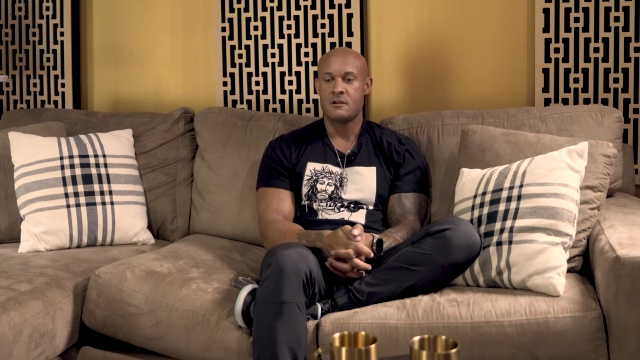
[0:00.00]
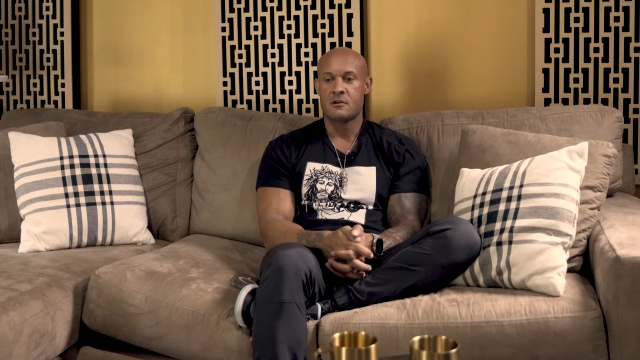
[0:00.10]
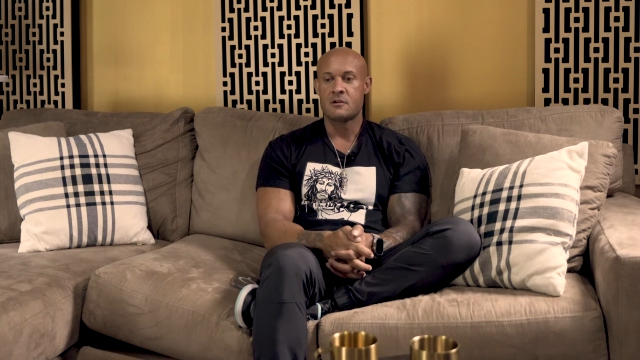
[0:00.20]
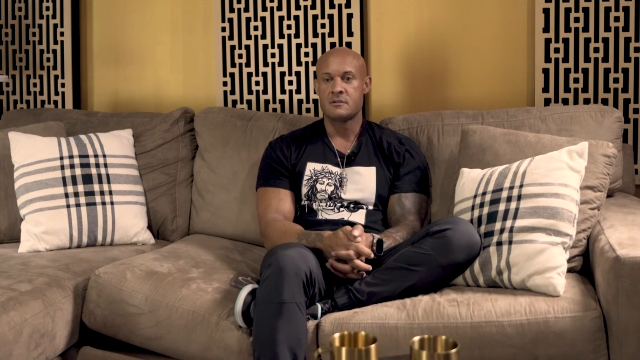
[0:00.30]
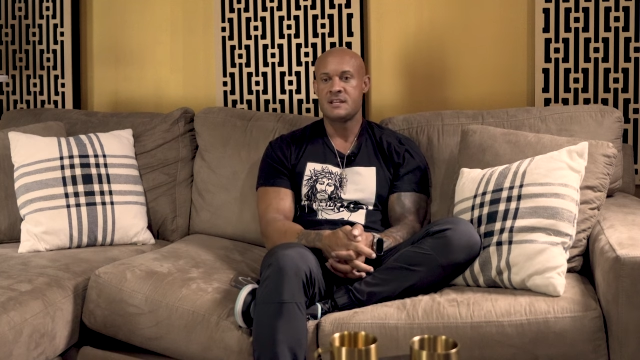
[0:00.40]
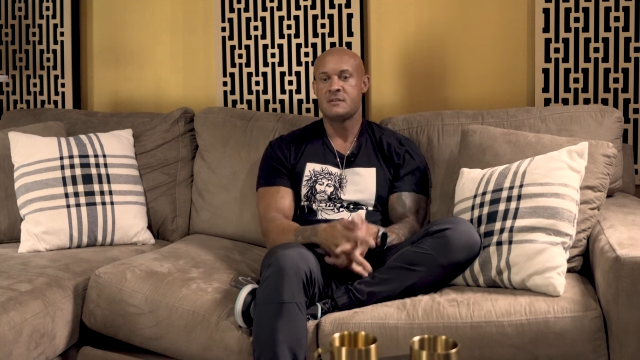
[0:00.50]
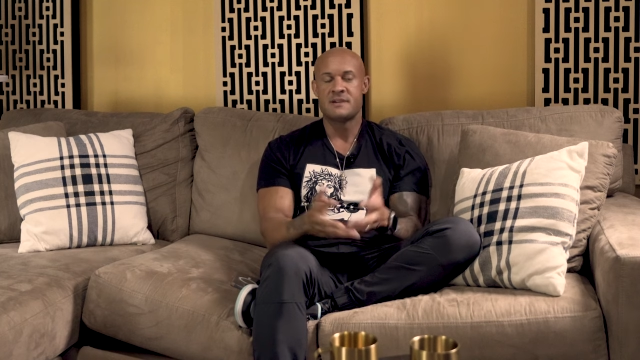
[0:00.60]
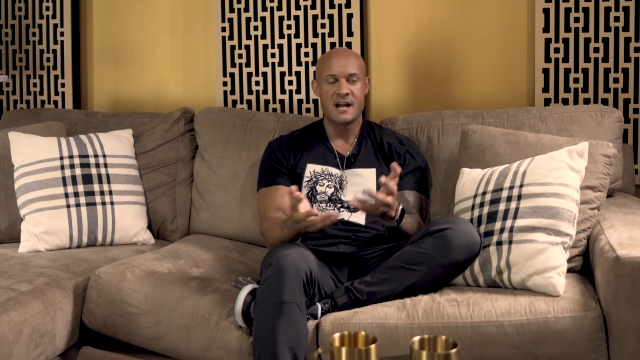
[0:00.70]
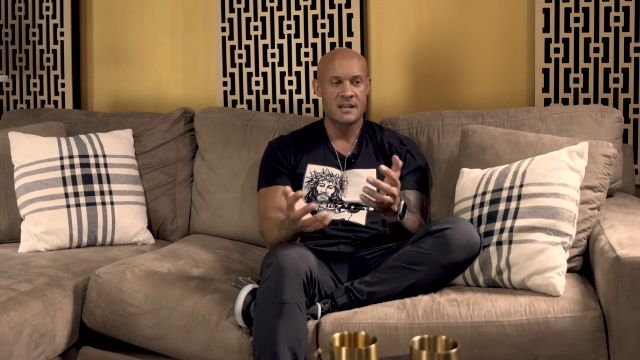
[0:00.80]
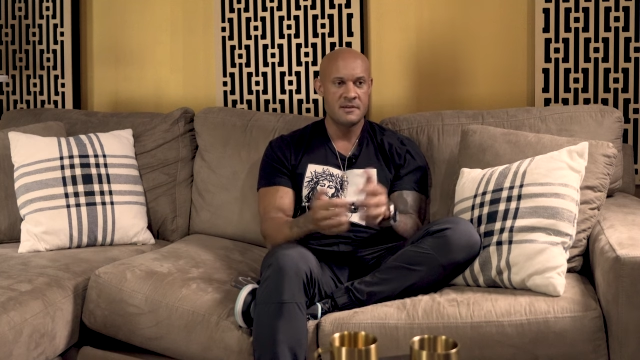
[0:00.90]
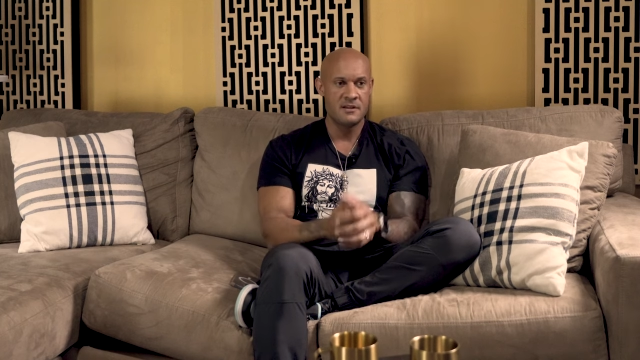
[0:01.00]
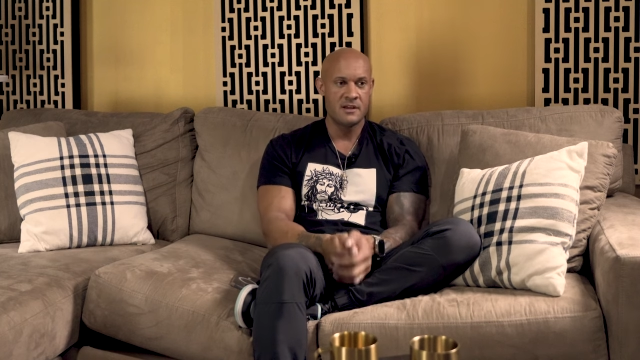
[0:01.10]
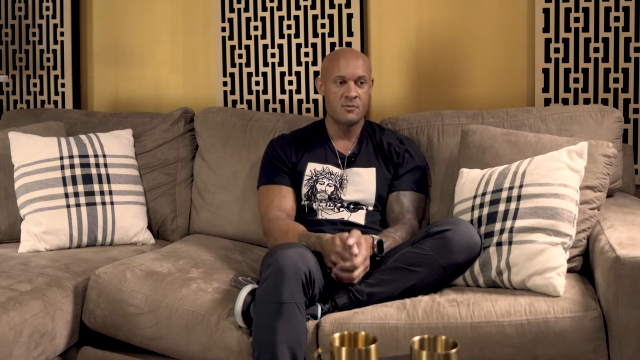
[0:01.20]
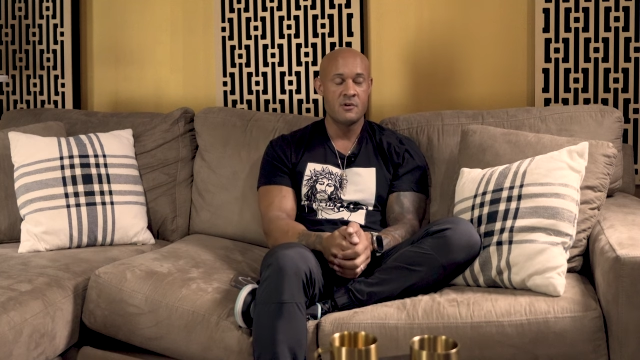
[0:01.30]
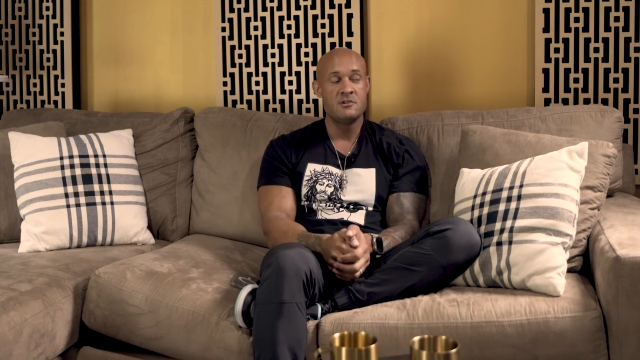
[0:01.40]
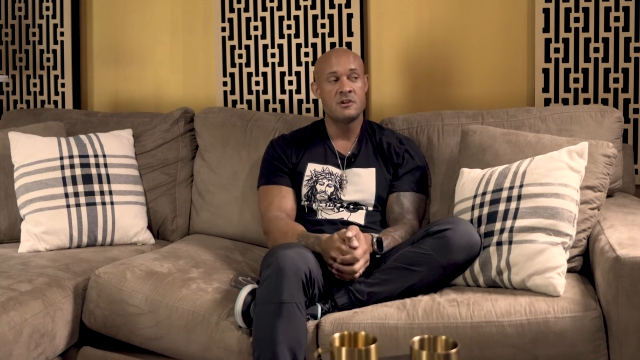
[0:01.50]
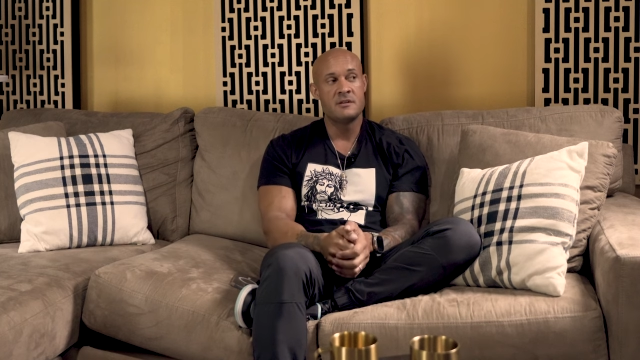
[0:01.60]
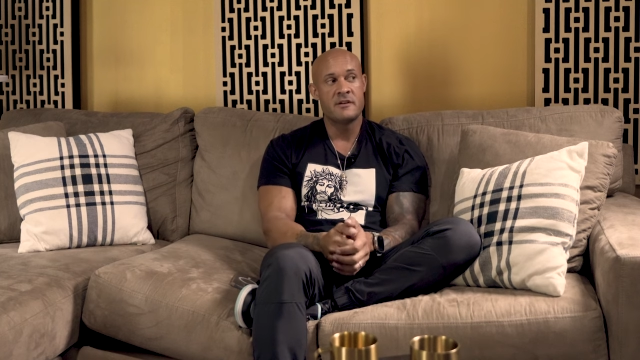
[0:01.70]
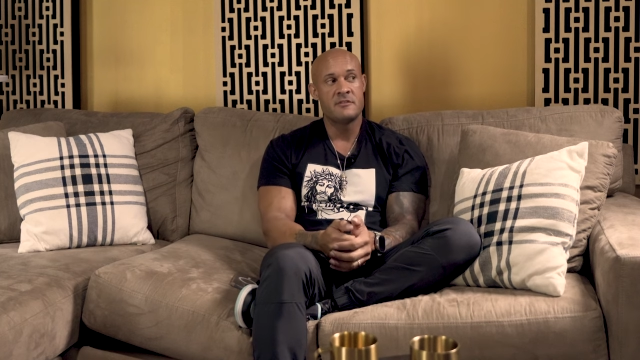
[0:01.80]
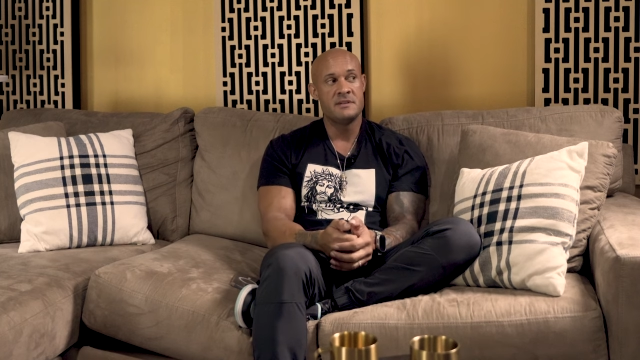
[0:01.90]
or say the Black community, like when are you going
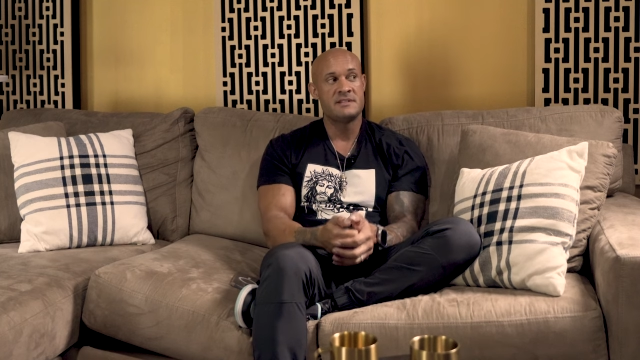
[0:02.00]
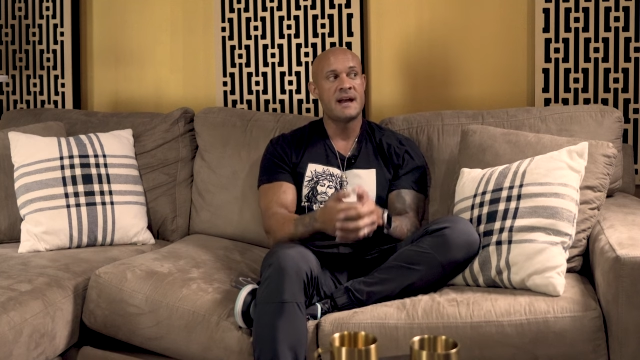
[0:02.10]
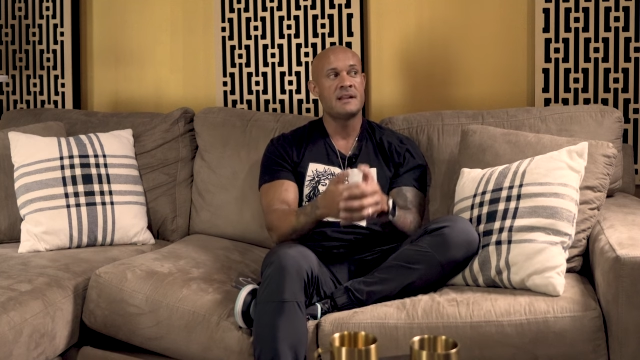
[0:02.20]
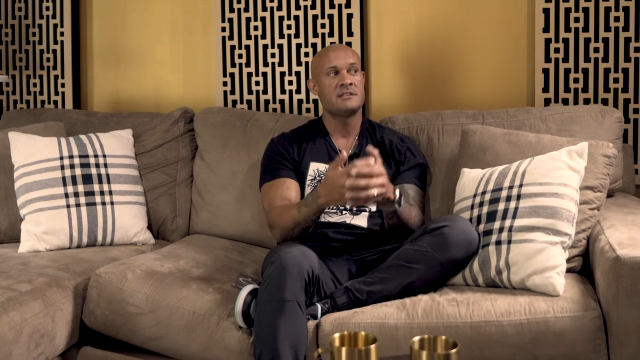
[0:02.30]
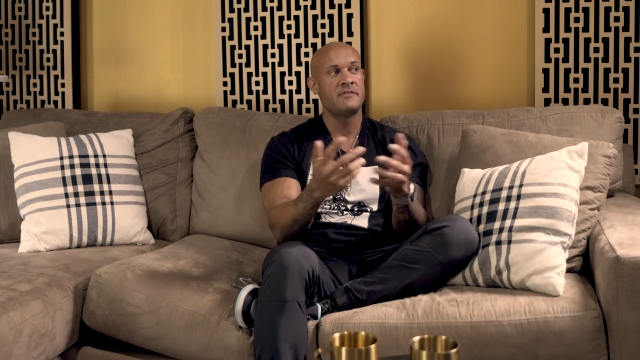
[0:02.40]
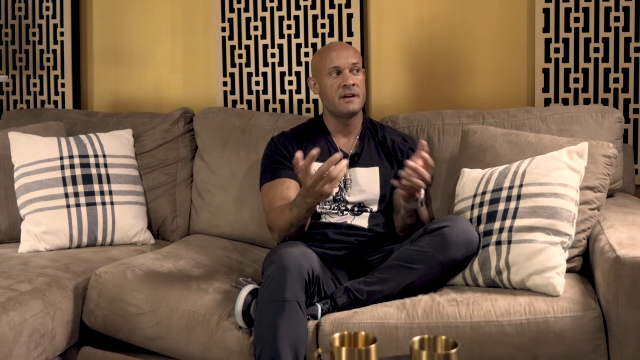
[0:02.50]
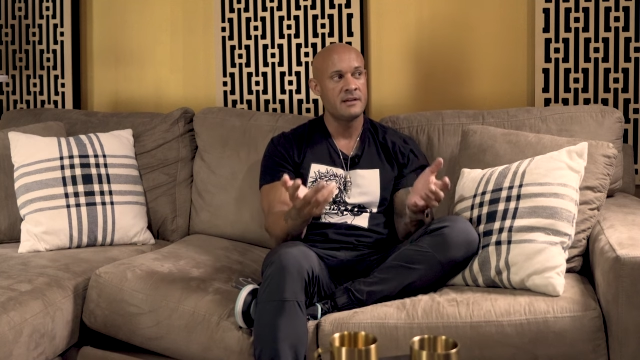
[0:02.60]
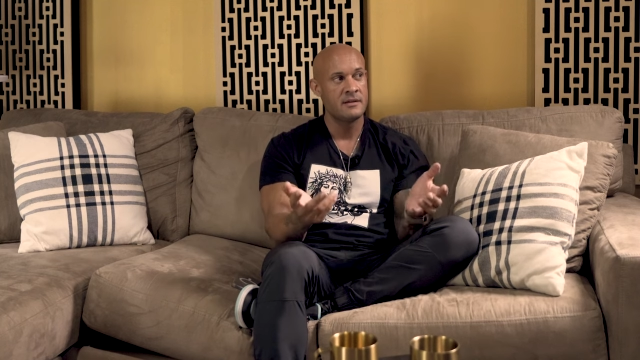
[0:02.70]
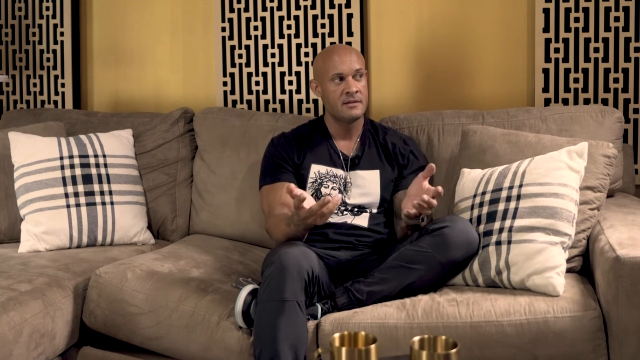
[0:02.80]
to ever be satisfied?